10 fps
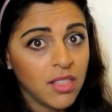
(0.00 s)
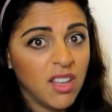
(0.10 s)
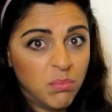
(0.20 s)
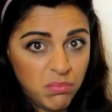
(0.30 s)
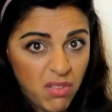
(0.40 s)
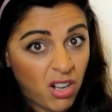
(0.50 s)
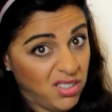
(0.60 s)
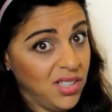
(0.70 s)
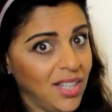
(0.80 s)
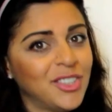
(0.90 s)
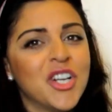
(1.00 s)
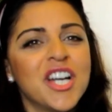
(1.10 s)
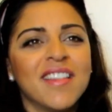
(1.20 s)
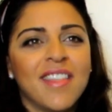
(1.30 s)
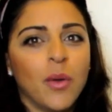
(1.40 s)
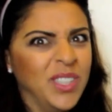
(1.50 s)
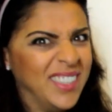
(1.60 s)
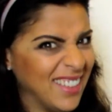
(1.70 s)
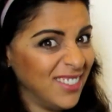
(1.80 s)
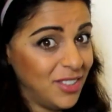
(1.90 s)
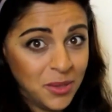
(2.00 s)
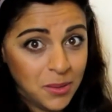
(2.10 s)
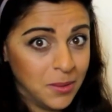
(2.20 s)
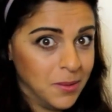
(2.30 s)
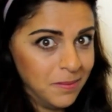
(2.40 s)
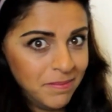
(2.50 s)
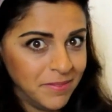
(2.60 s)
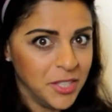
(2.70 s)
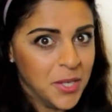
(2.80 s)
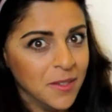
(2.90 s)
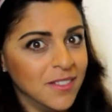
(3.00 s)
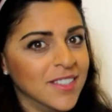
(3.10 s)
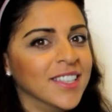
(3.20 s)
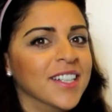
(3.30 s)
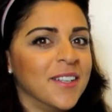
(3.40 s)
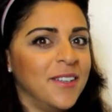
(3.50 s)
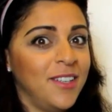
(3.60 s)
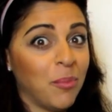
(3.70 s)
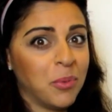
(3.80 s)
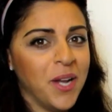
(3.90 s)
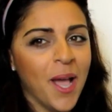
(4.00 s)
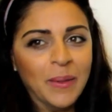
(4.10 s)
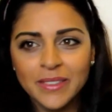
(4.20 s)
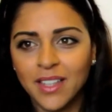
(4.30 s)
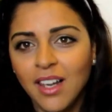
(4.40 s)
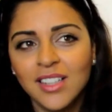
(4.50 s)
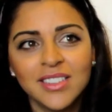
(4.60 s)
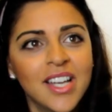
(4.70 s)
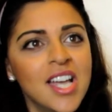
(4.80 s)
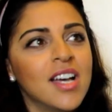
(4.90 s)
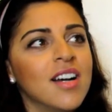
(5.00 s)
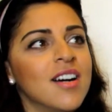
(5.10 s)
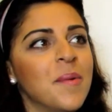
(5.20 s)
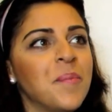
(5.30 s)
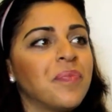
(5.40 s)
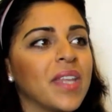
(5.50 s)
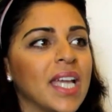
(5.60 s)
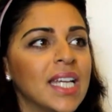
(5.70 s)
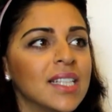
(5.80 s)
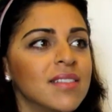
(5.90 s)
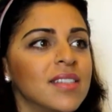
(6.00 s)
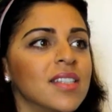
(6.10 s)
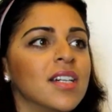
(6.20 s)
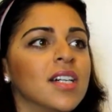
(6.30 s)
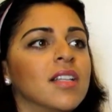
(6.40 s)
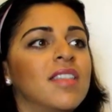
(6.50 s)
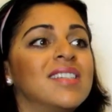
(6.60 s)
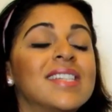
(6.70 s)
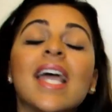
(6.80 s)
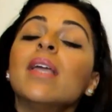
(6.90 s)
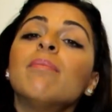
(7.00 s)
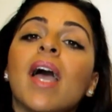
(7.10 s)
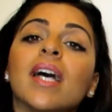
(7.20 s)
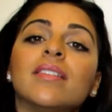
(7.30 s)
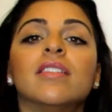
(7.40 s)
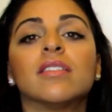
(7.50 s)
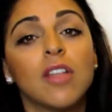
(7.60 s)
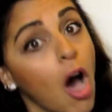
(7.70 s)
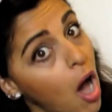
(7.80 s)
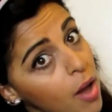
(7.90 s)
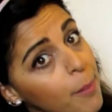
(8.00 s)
the ugly letter that we tend to, not pronounce a lot, is the same as the ta,